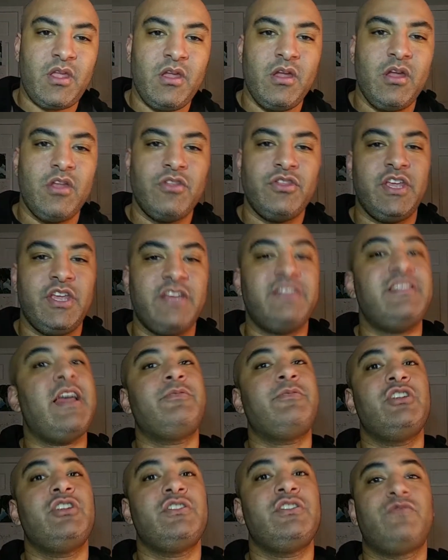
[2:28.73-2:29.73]
The
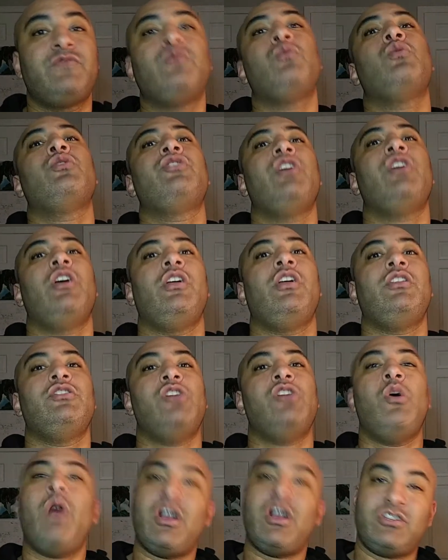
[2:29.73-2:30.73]
exceptions for the
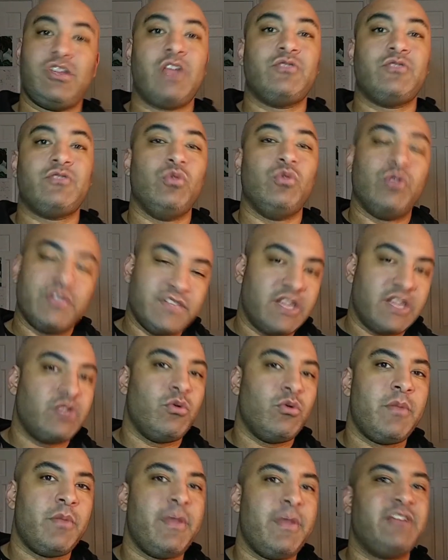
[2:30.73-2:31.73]
no auction house rule, because I do
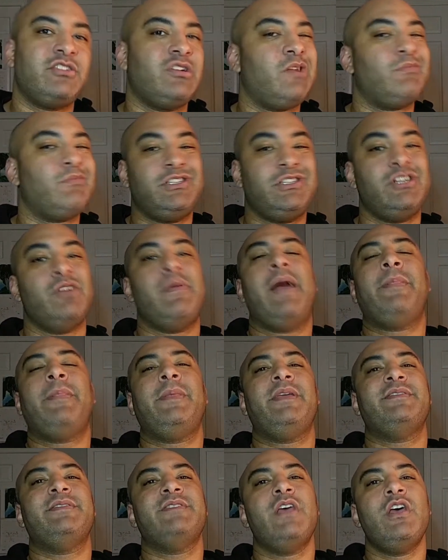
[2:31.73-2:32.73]
want to make sure I'm clear about
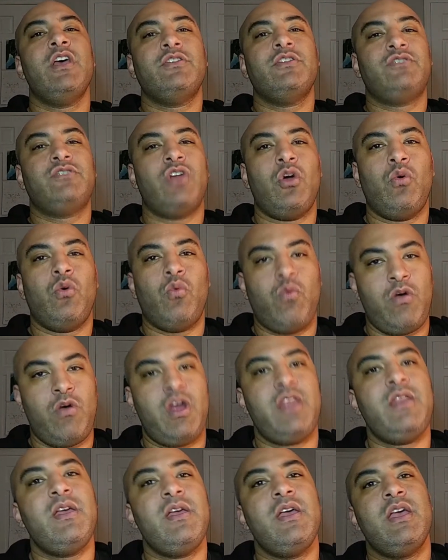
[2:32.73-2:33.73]
these. So
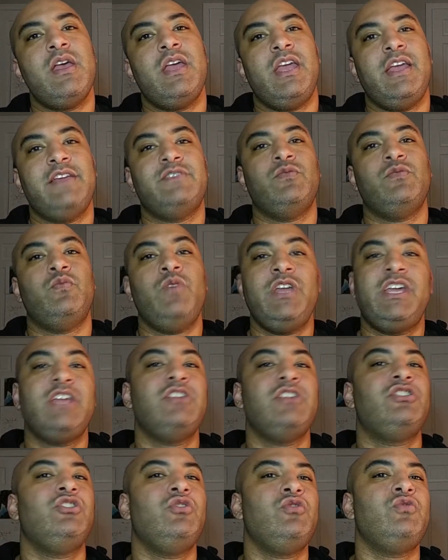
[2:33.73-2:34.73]
one is we can
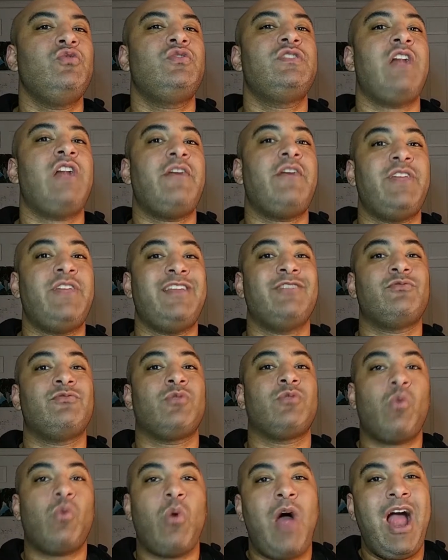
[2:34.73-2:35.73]
do stuff that is
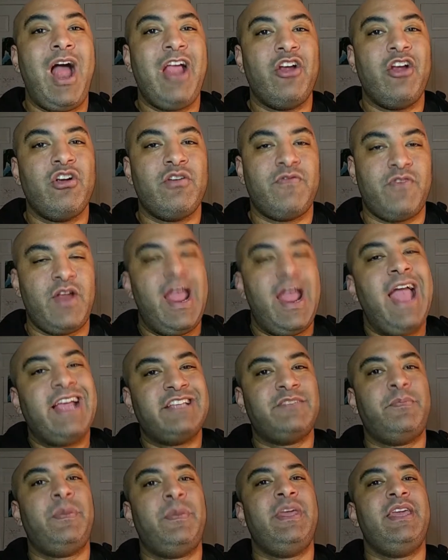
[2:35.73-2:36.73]
required for
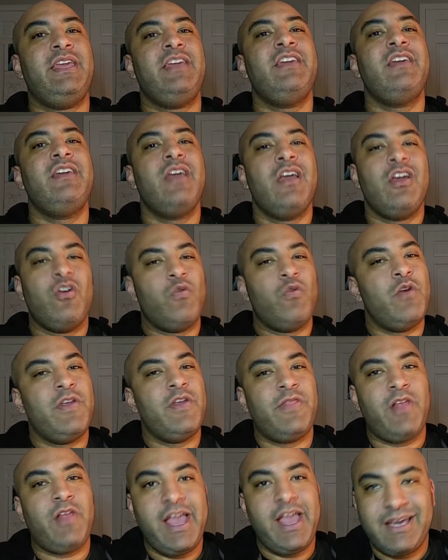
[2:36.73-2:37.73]
XP with
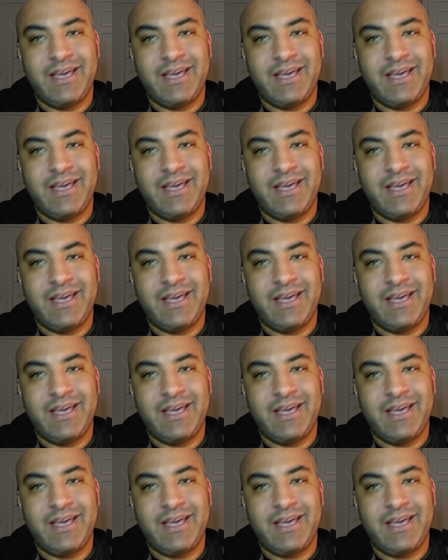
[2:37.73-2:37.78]
where